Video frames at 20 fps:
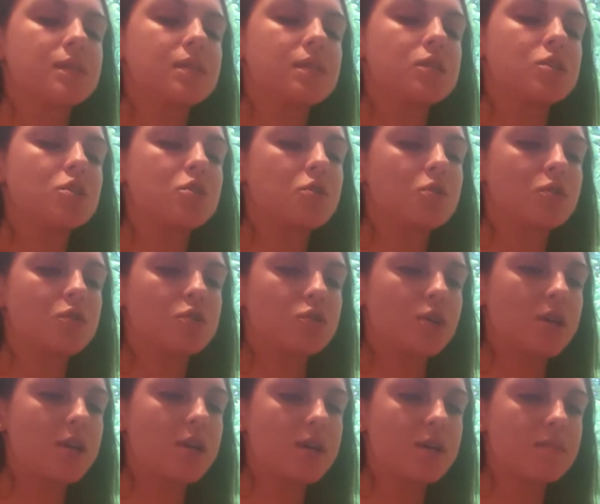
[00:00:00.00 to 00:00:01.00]
Listen to your
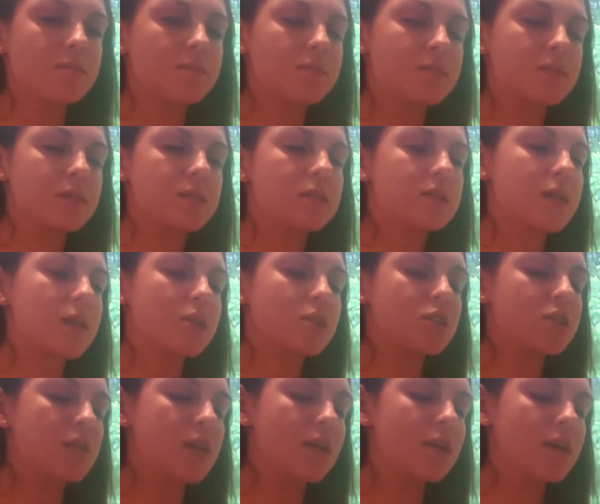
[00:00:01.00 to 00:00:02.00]
dreams,
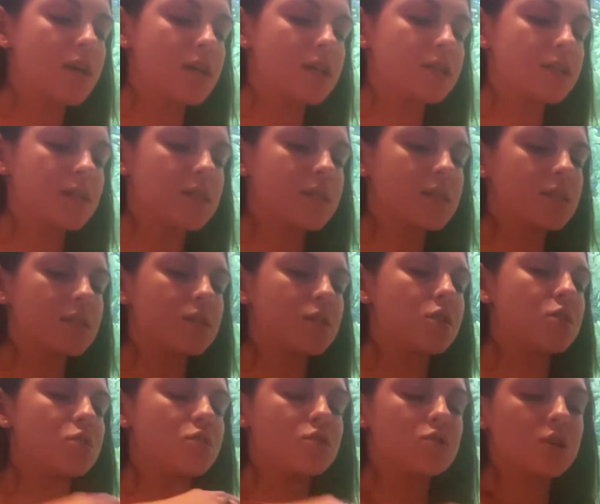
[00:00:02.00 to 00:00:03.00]
Sagittarians. Listen
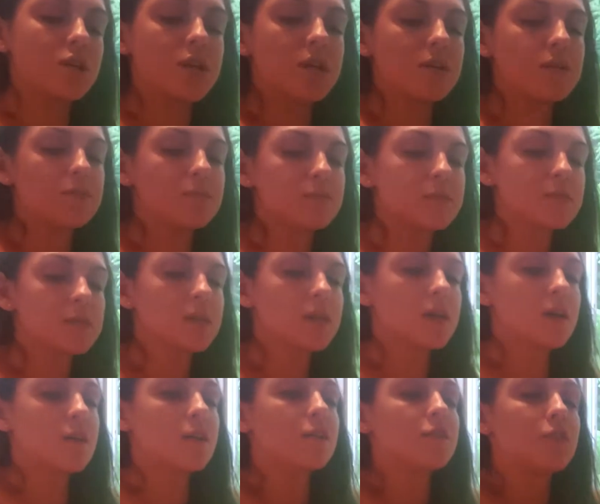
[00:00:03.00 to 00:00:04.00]
to your dreams.
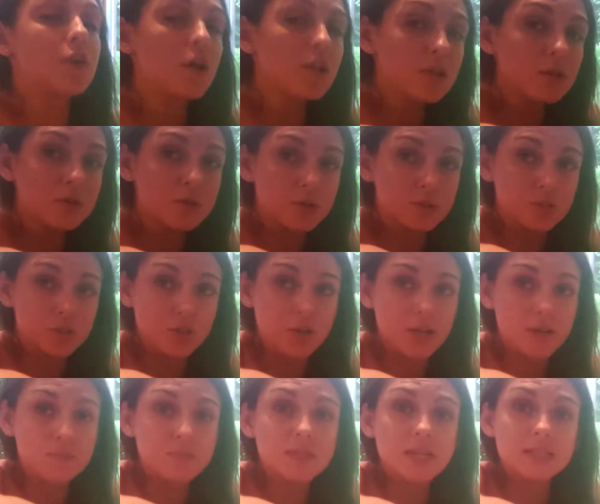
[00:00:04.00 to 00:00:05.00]
Follow your
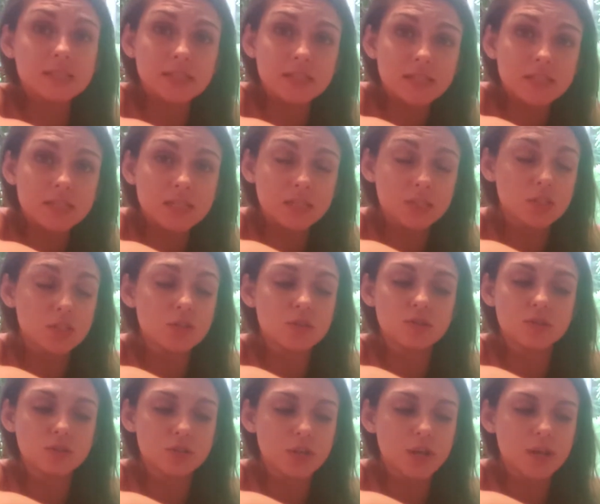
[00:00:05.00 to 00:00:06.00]
dreams and listen to
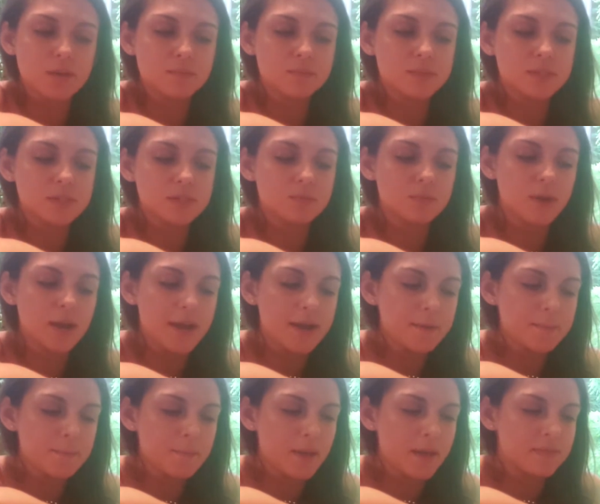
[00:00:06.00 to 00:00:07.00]
your dreams,
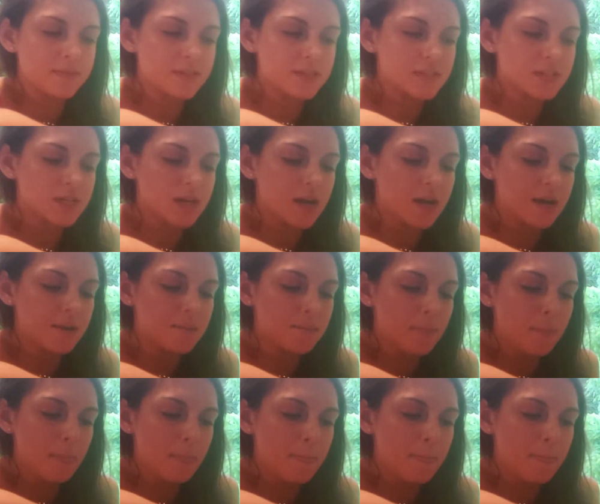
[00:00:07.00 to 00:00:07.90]
right? At this time.